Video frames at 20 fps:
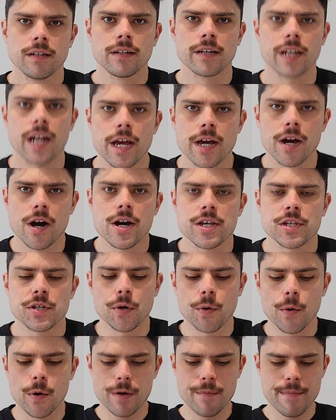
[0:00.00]
G'day
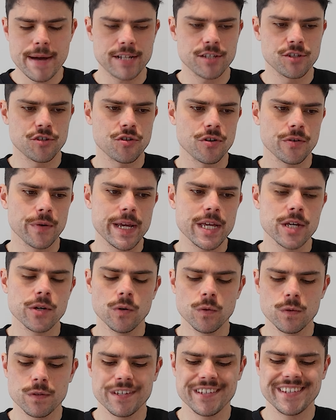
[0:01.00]
guys, welcome back to True
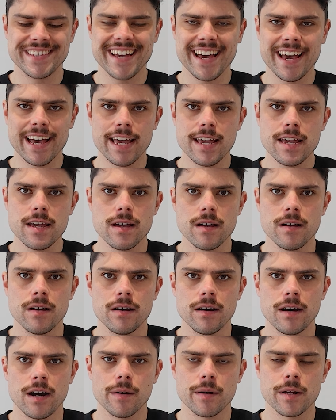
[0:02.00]
Eagle. Today,
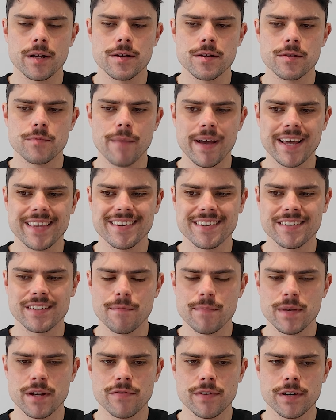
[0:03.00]
I'm going to make this
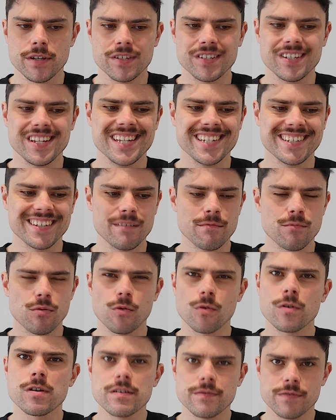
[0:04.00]
a bit of a season
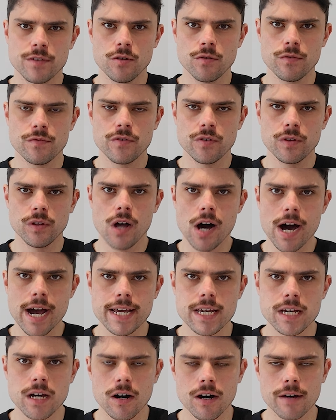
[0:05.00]
preview, if you
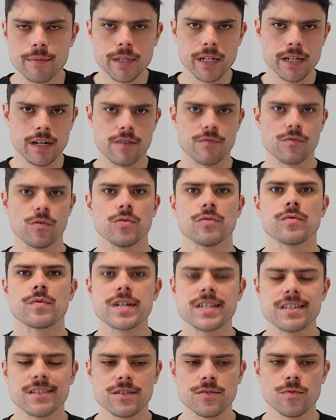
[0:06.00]
like. I'm going to cover all the
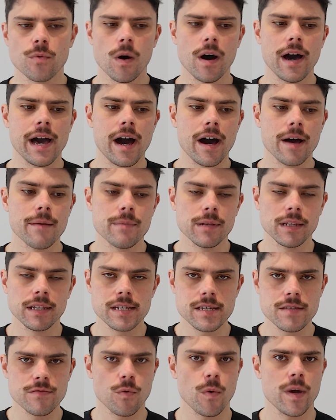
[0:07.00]
reasons why I
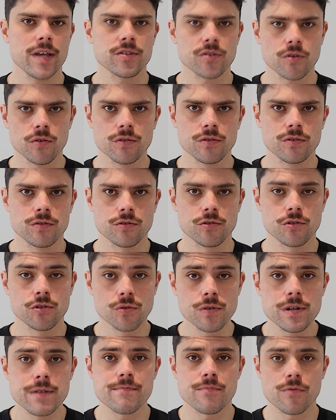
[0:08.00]
believe West Coast
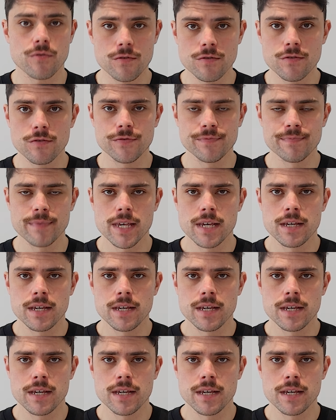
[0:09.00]
should improve